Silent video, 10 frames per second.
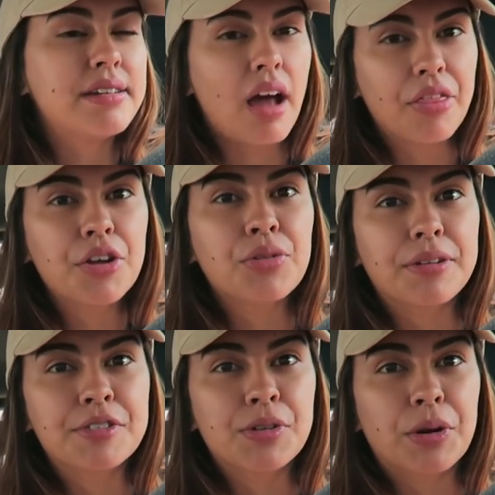another
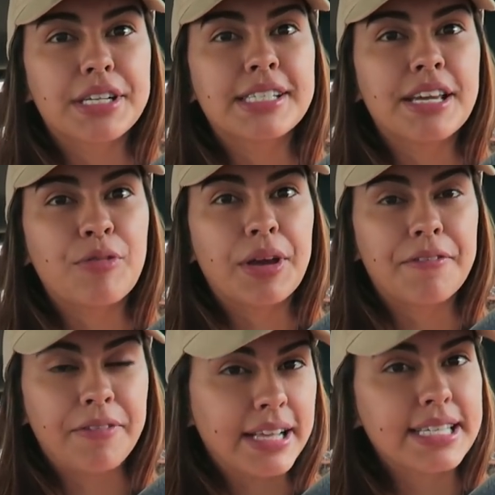thrift store to see if we
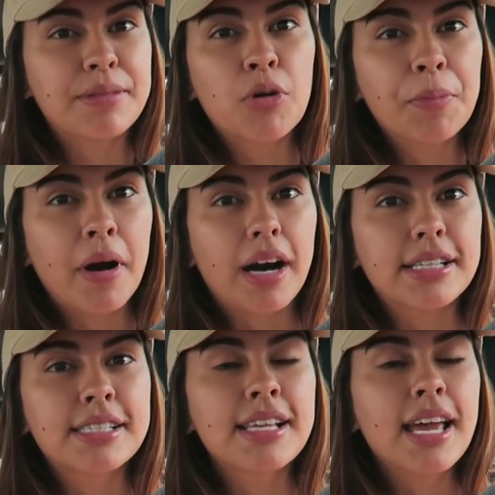can find any more
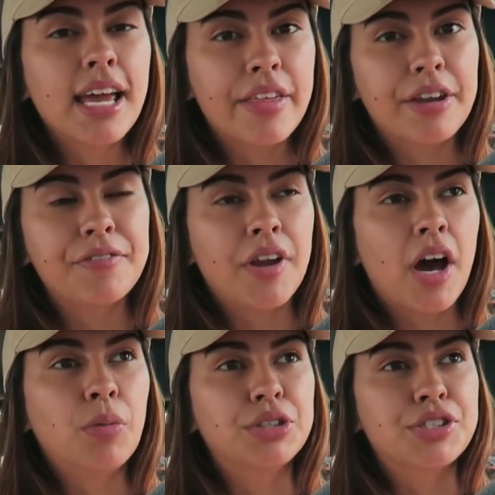pots then if
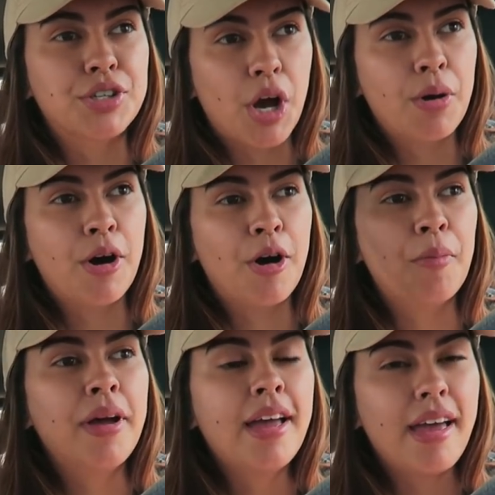not, we'll just go
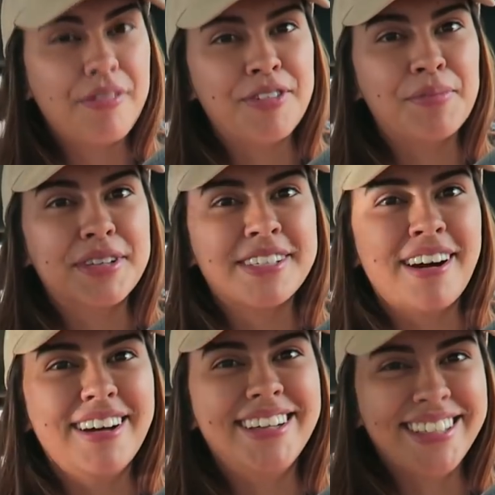home and film this
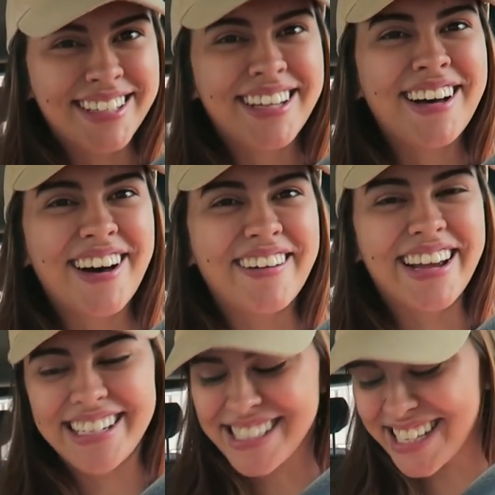haul. All
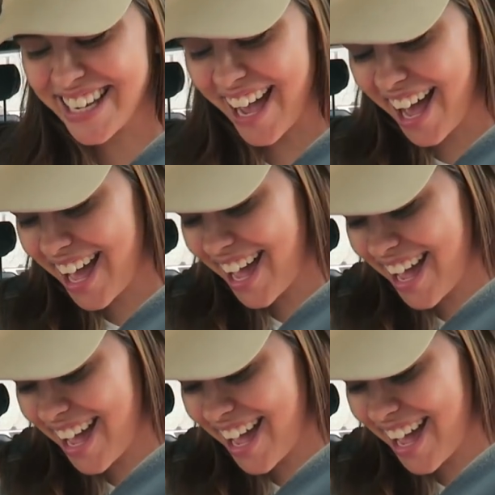right, see ya.